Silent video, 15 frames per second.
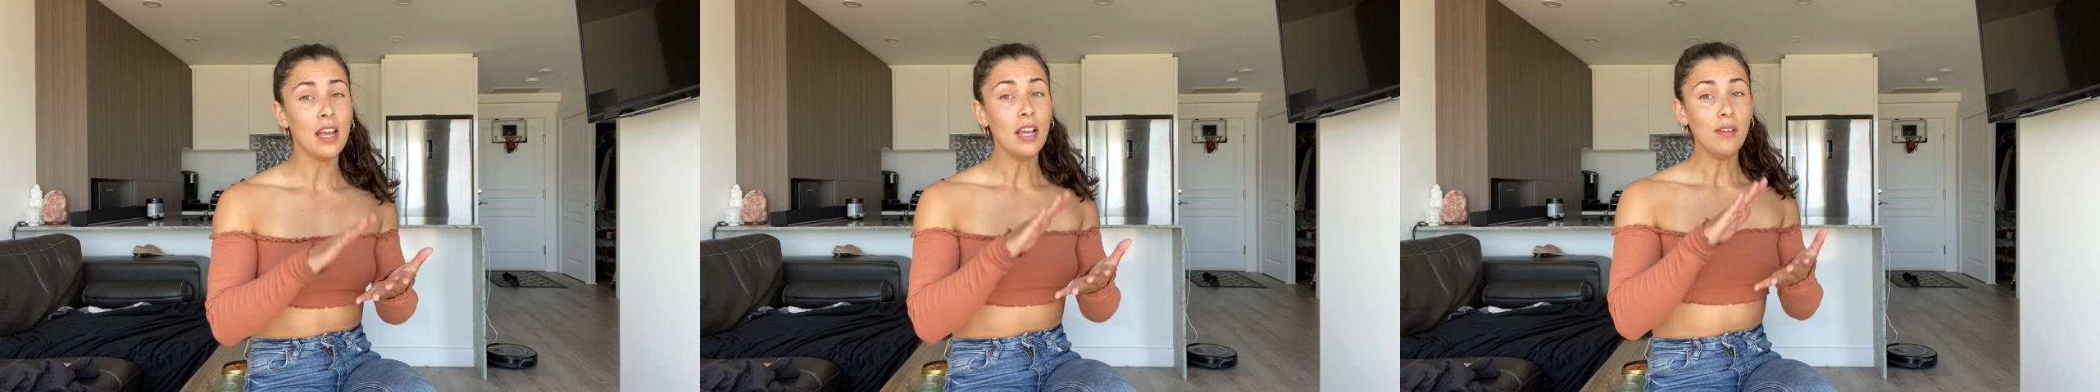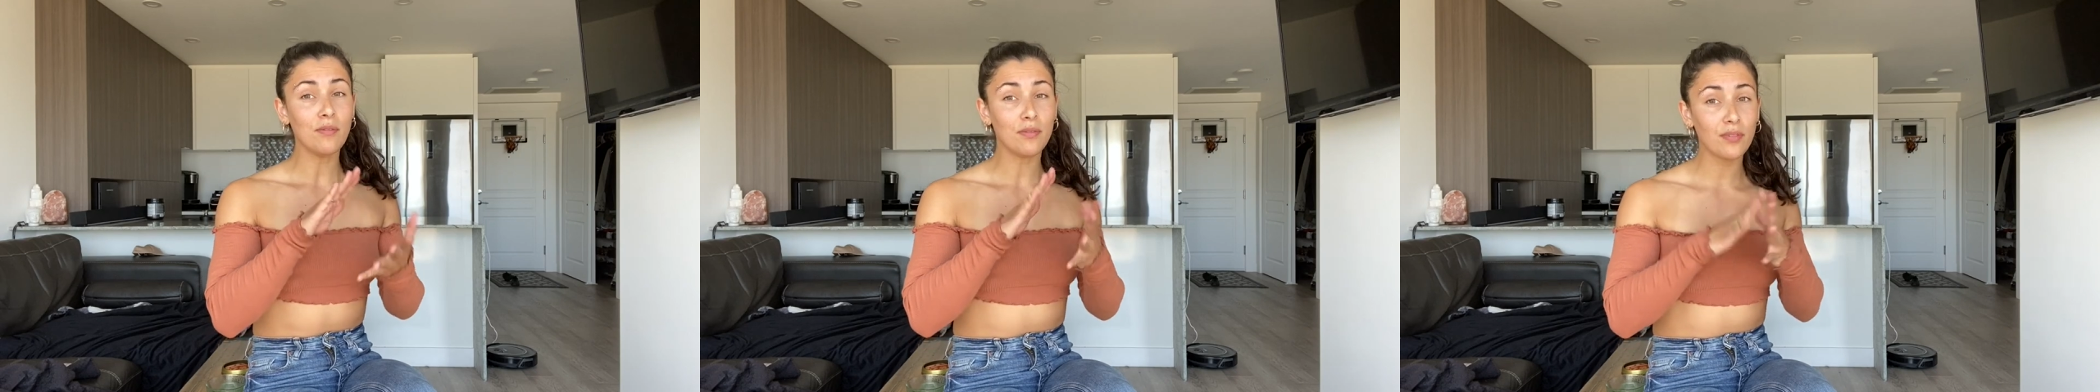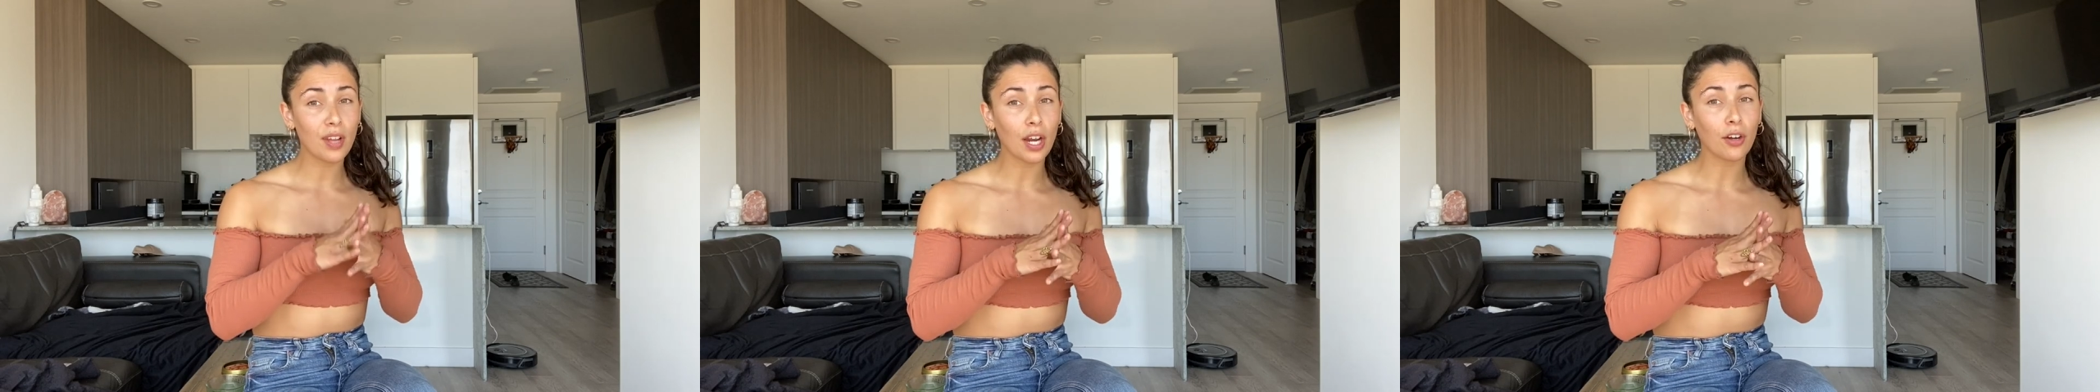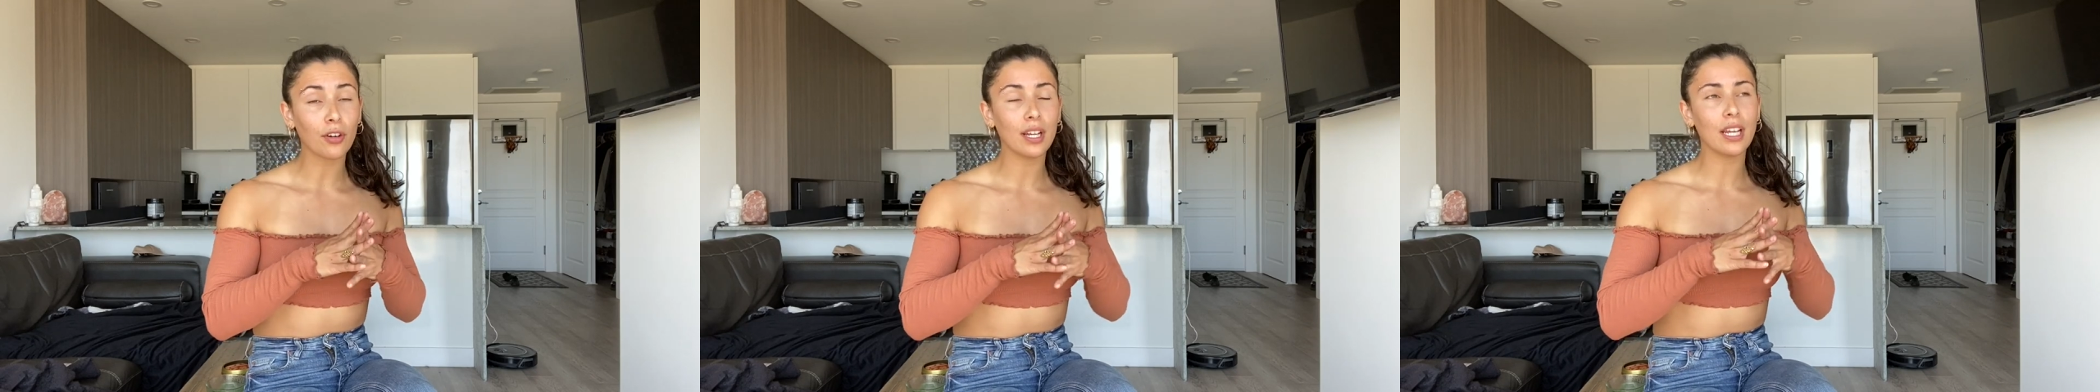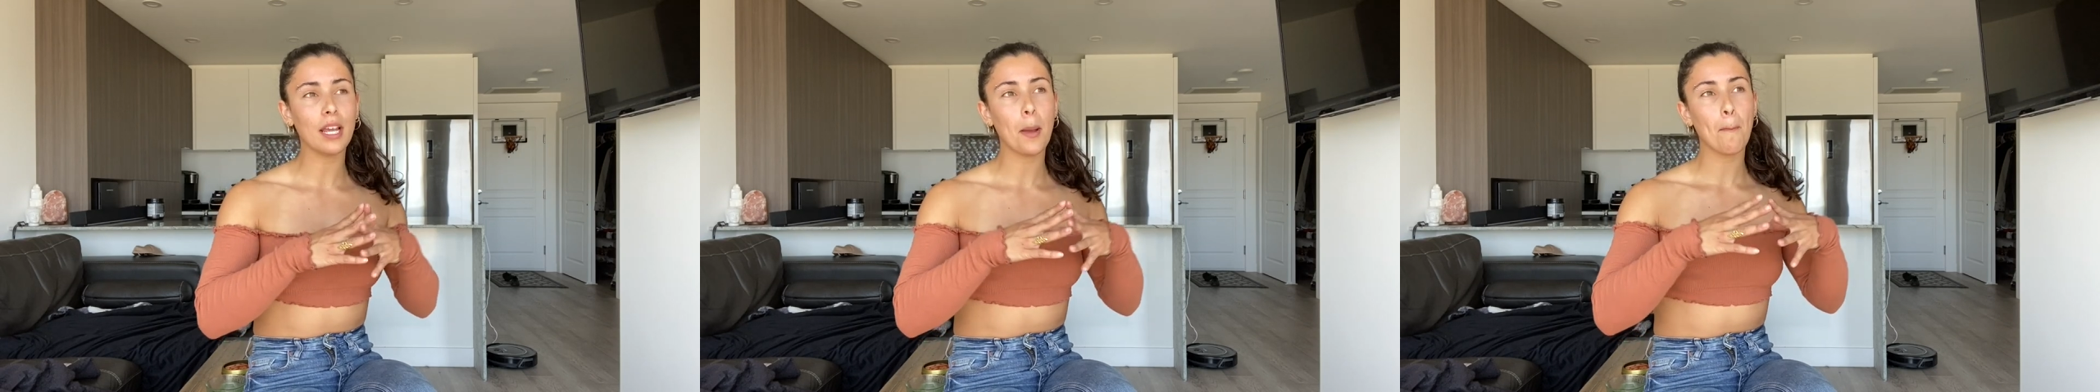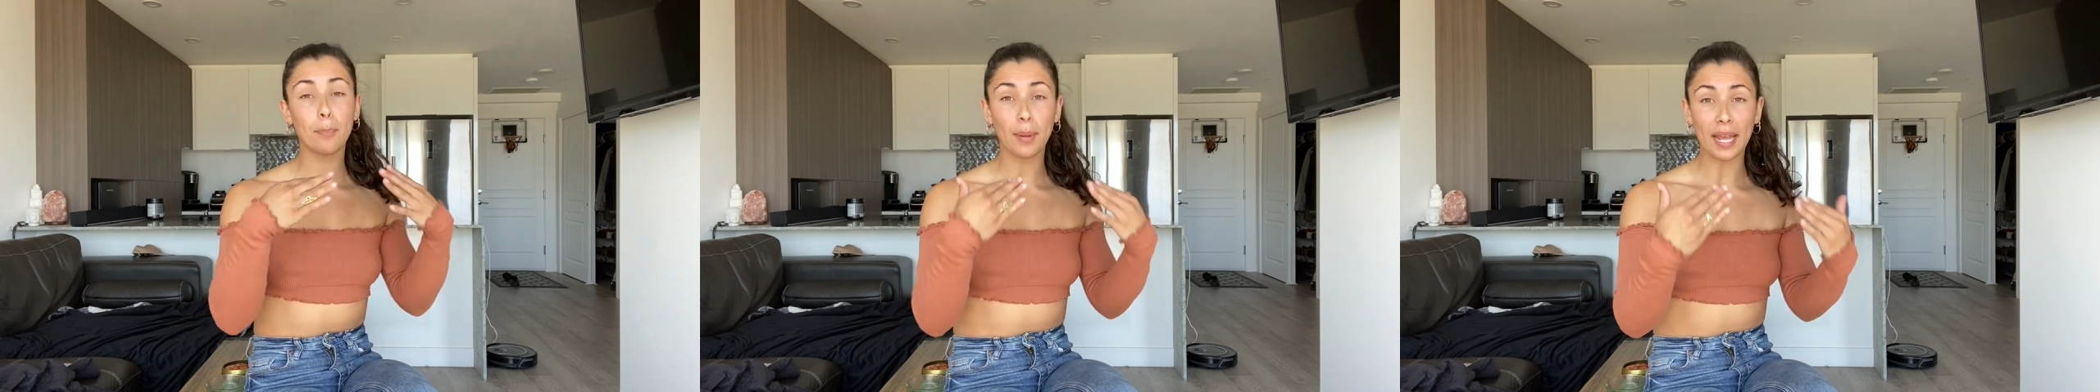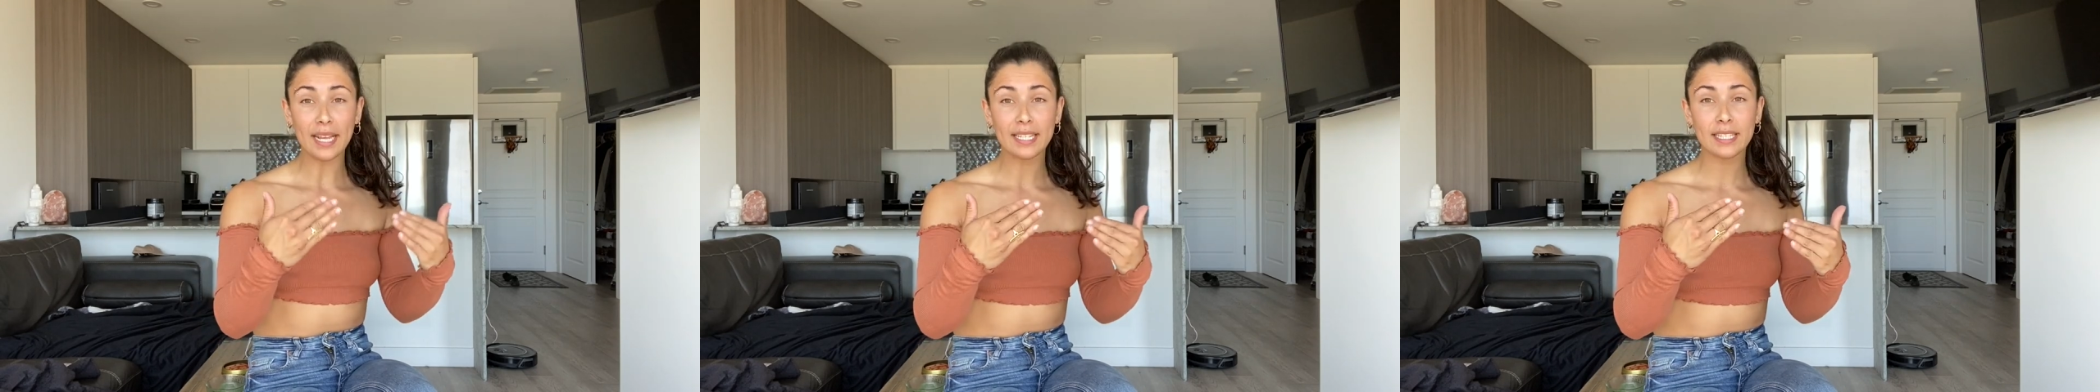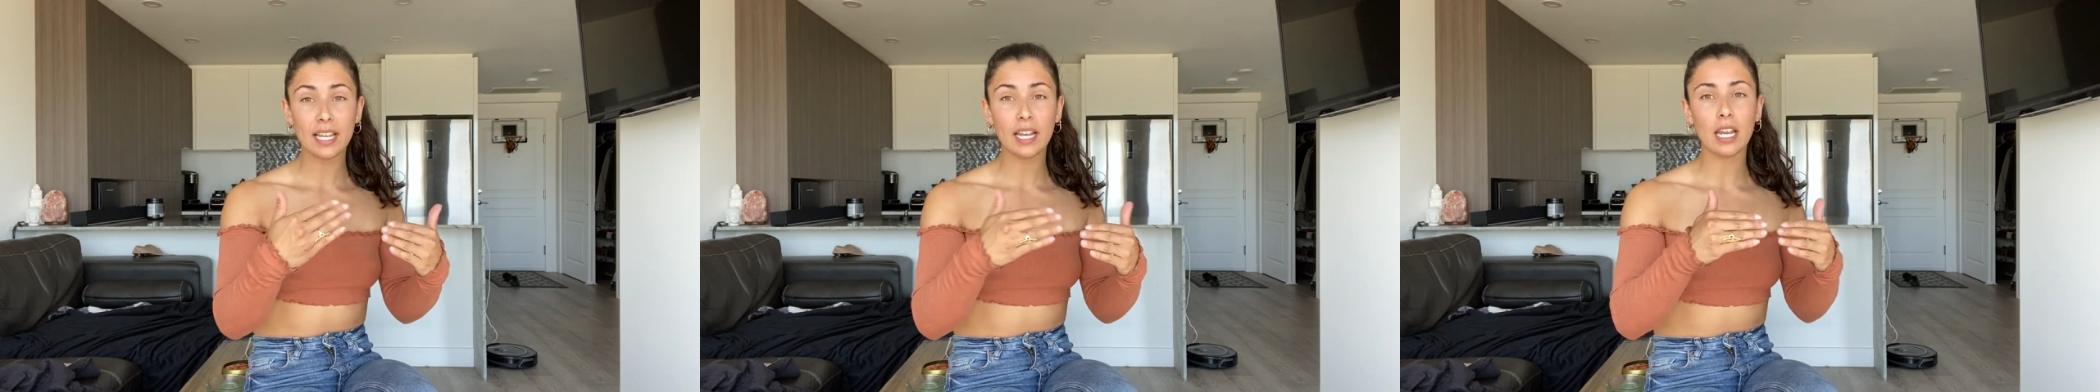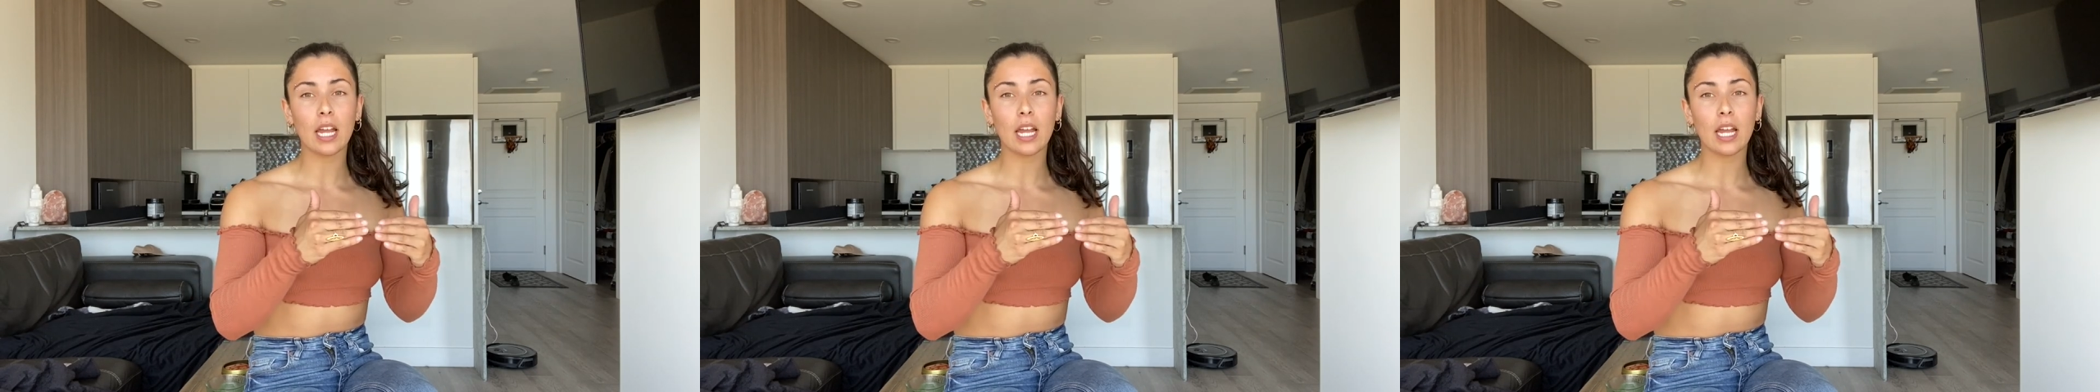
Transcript: very basic,